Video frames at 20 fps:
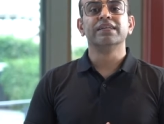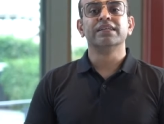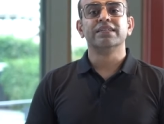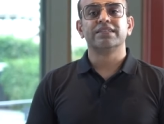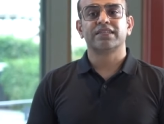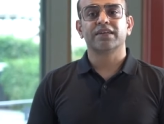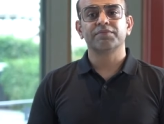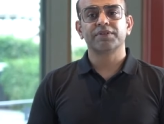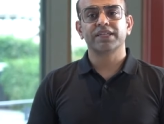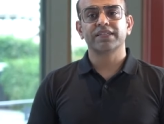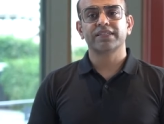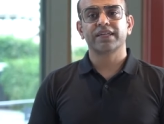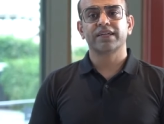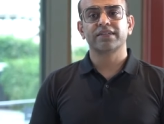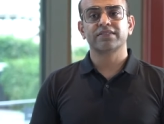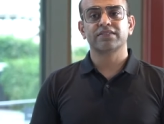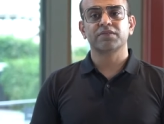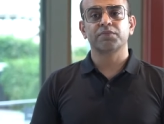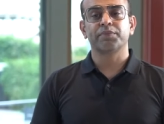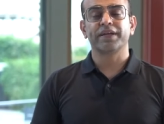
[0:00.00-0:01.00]
Something that
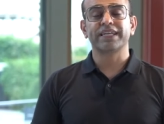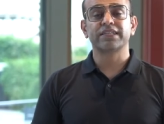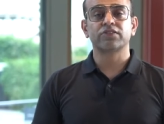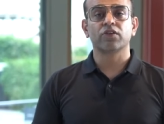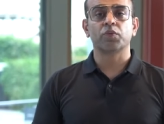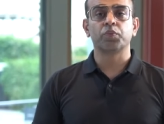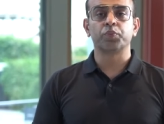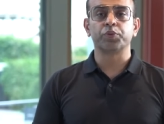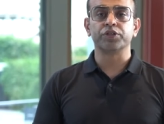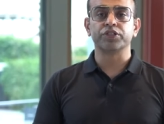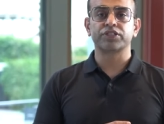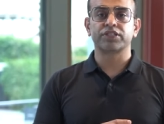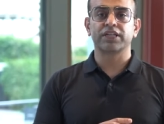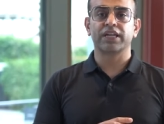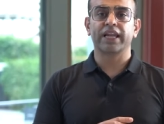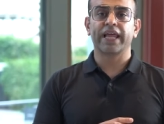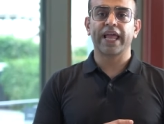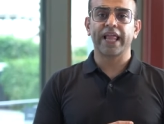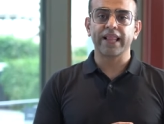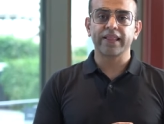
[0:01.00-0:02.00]
is a mix of personal
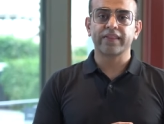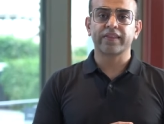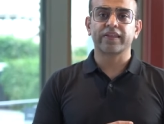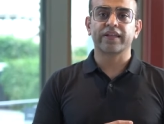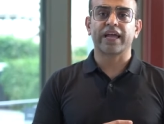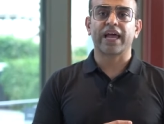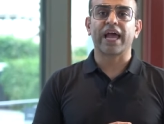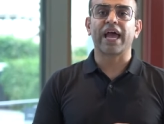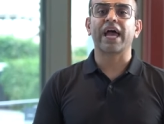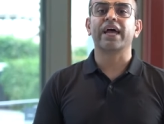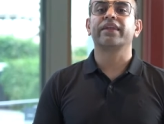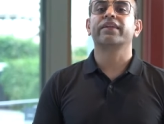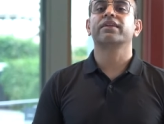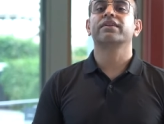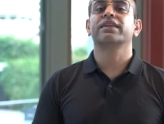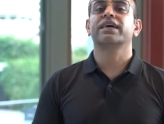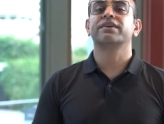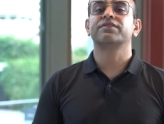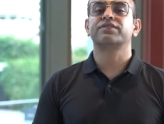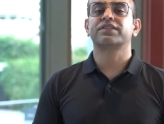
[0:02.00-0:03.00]
health and a
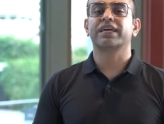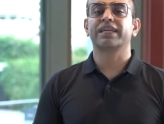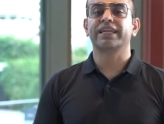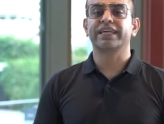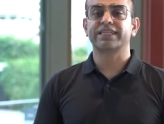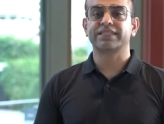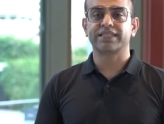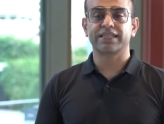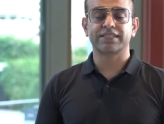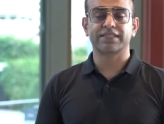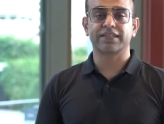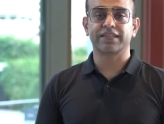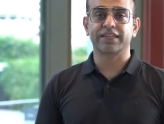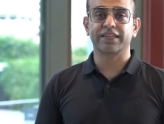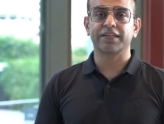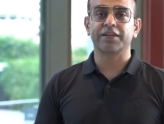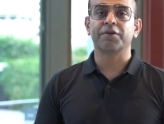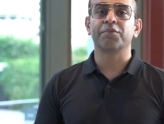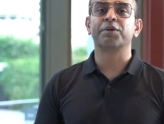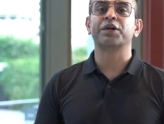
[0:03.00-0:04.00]
lifestyle accessory
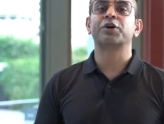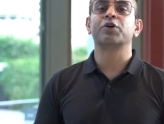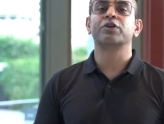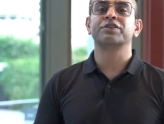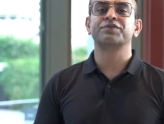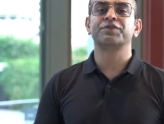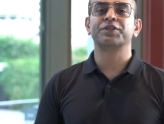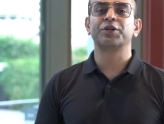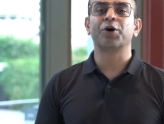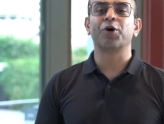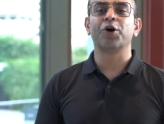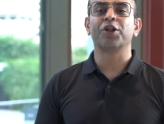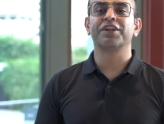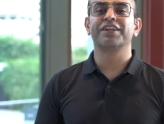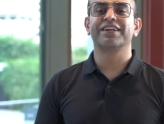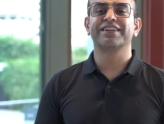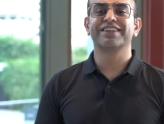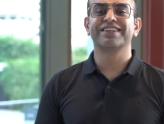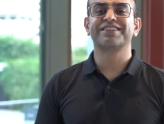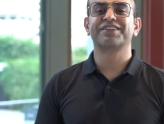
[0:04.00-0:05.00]
because we all
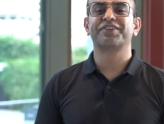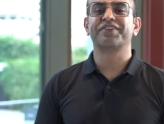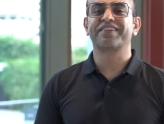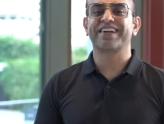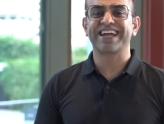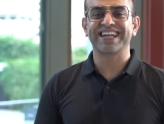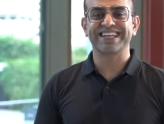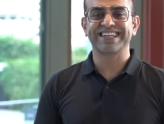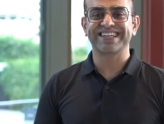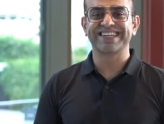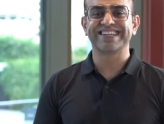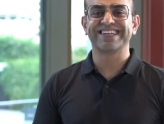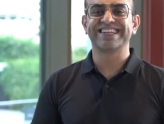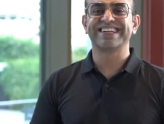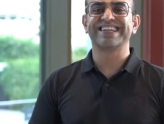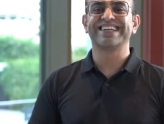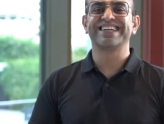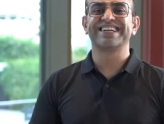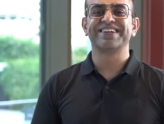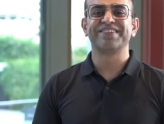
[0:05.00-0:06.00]
need it right.
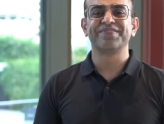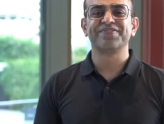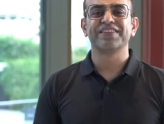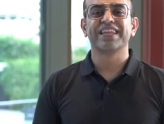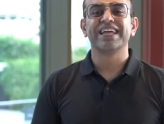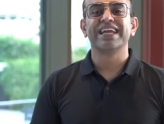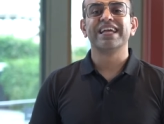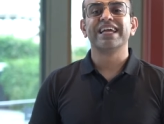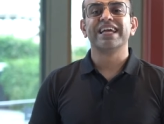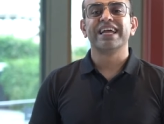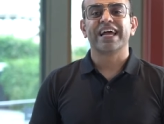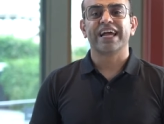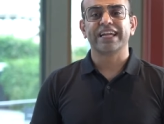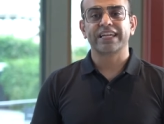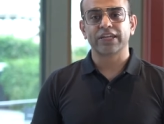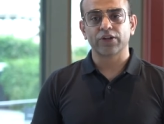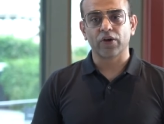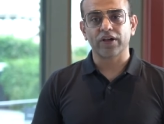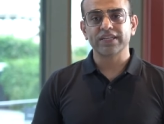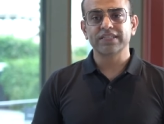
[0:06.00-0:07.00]

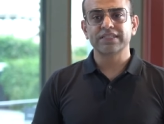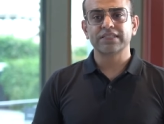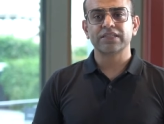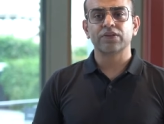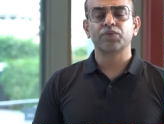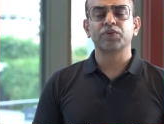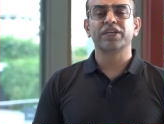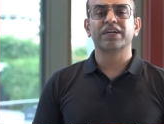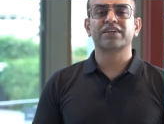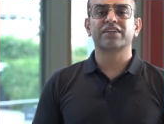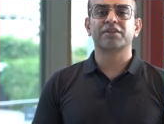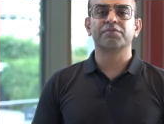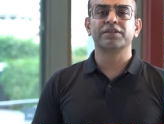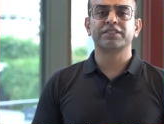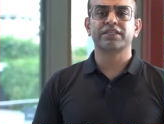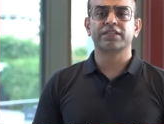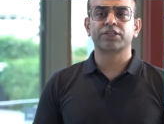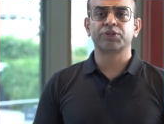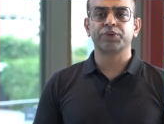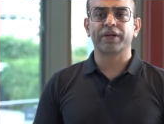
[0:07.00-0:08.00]
At Noise, we are
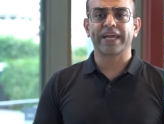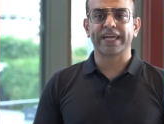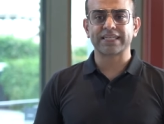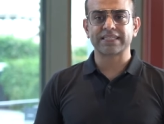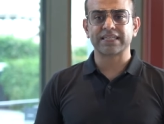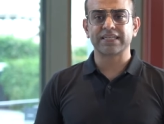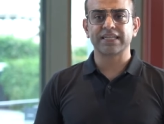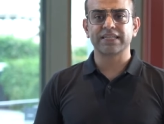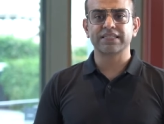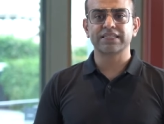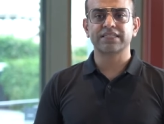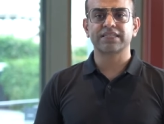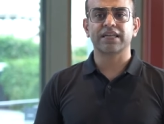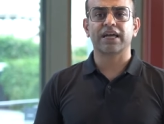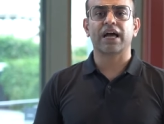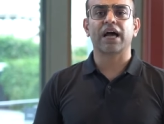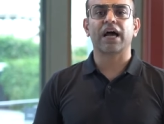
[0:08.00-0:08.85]
committed to excellence,